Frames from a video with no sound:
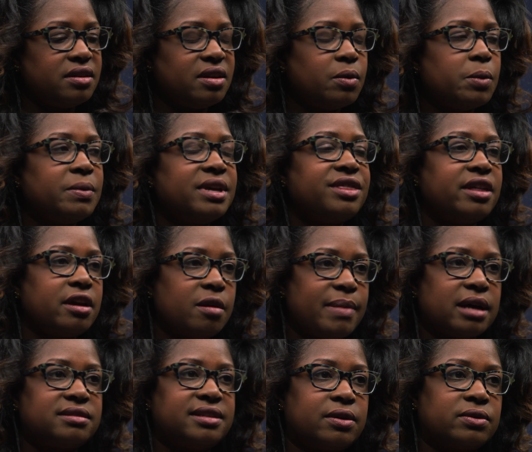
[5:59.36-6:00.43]
So when we think
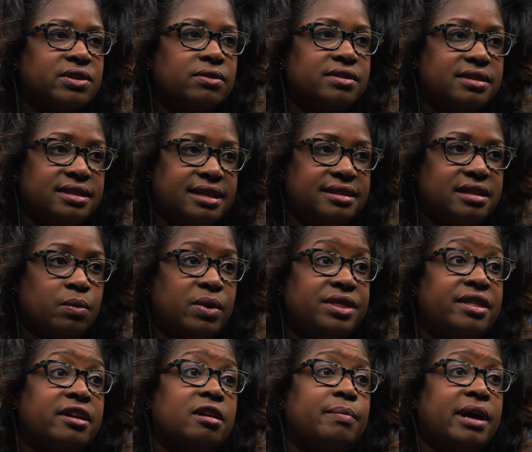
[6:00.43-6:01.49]
about sickle cell disease and we
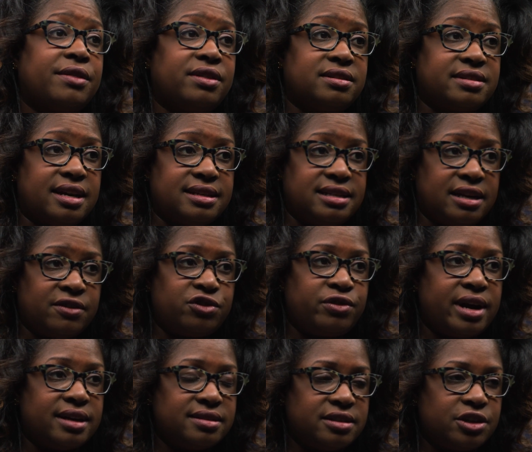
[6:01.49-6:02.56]
think about this idea of
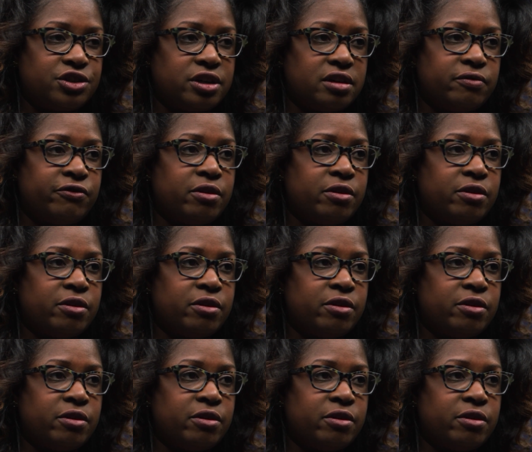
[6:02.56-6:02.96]
transition